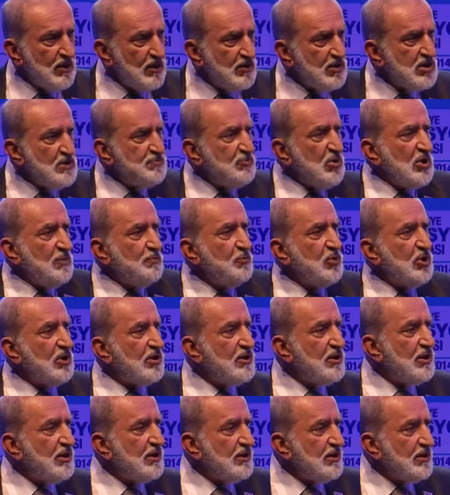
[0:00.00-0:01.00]
This big
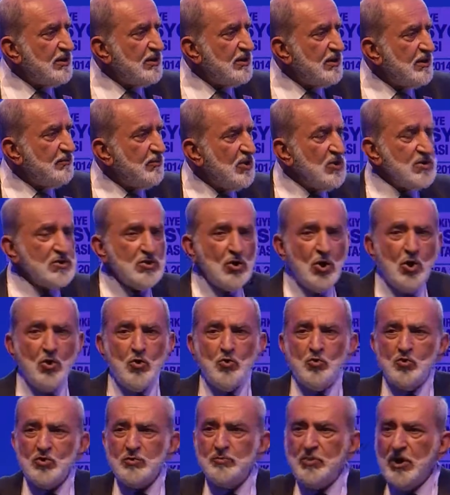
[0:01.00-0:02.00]
building is
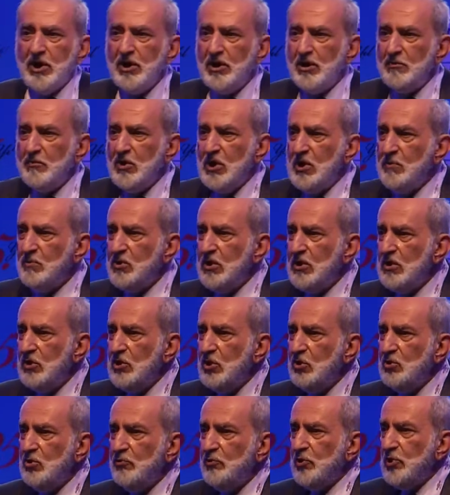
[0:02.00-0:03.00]
owned by maybe
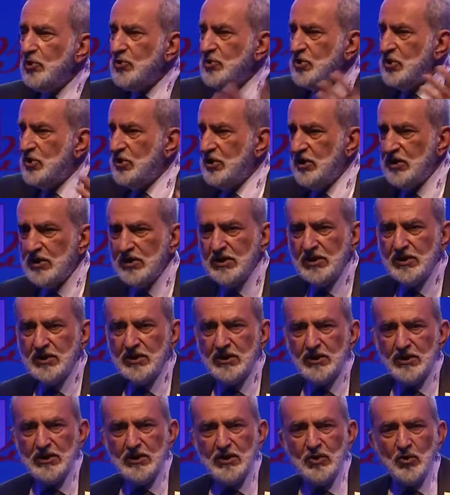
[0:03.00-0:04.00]
the university
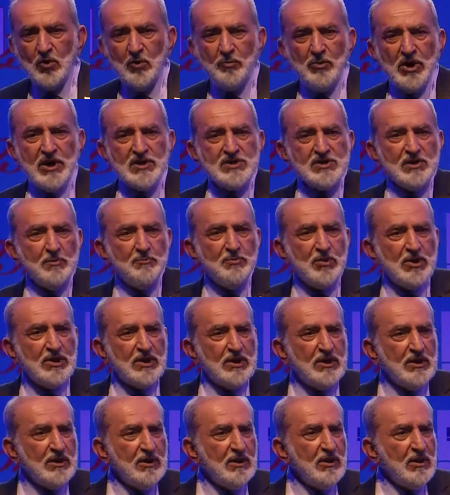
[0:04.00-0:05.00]
or by
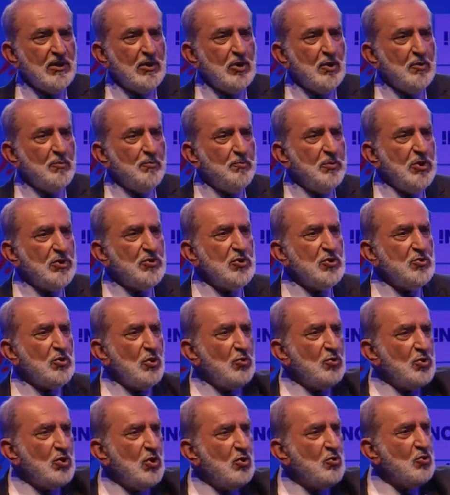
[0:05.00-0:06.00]
somebody. But you
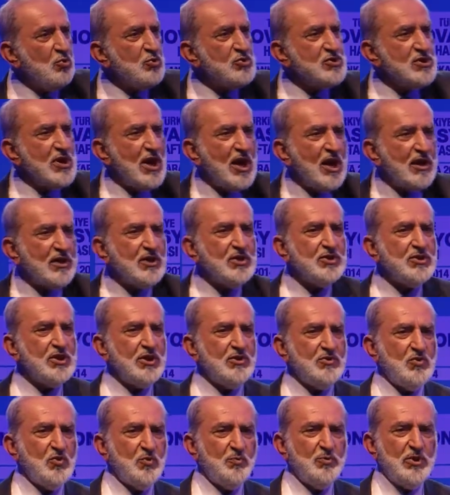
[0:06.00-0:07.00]
don't know who's the
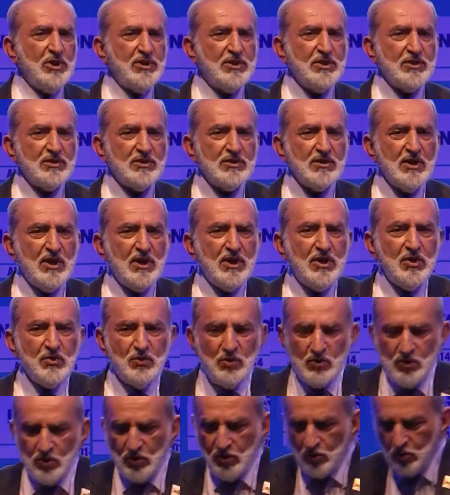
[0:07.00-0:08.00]
architect who built it. You
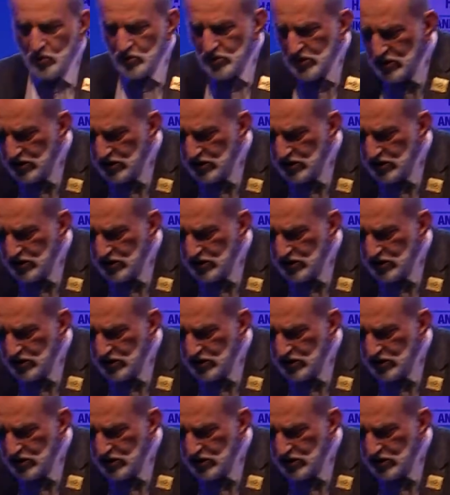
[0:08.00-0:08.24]
don't know who